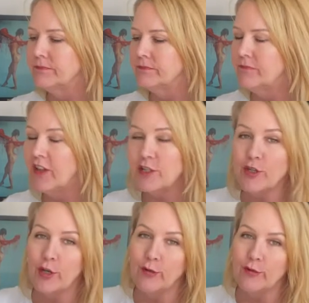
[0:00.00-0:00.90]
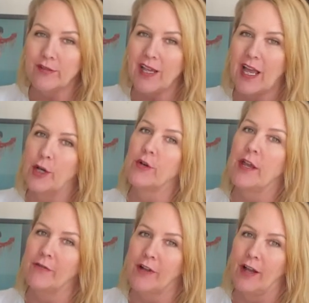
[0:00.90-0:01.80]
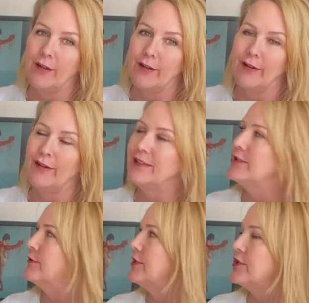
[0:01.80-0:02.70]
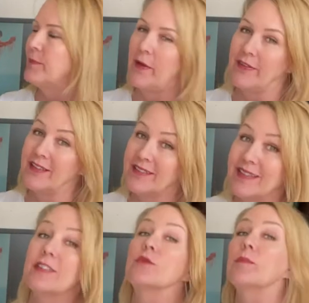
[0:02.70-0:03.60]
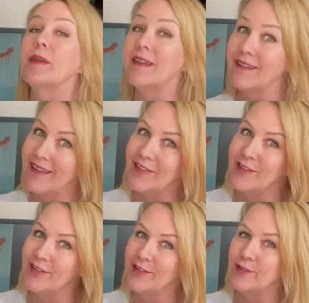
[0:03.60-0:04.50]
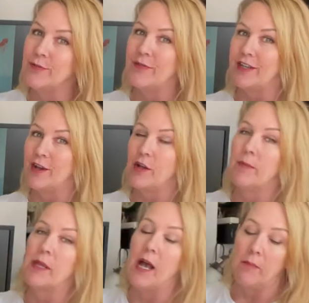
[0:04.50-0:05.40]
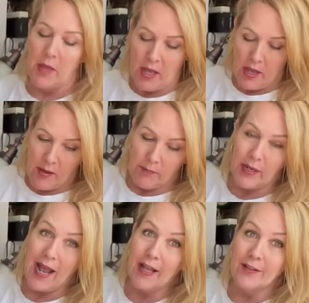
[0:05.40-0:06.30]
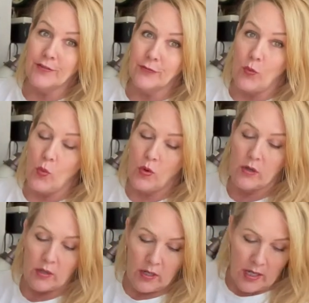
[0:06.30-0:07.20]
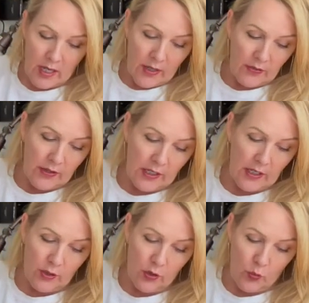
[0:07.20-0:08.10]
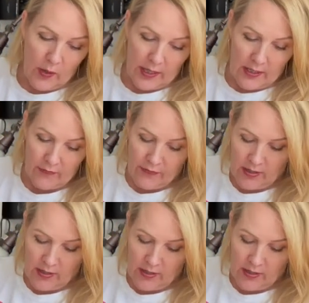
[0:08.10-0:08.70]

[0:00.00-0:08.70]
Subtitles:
flesh tones, I crave color, and so I jump on this. And this will be another YouTube video coming up. But as for the new wave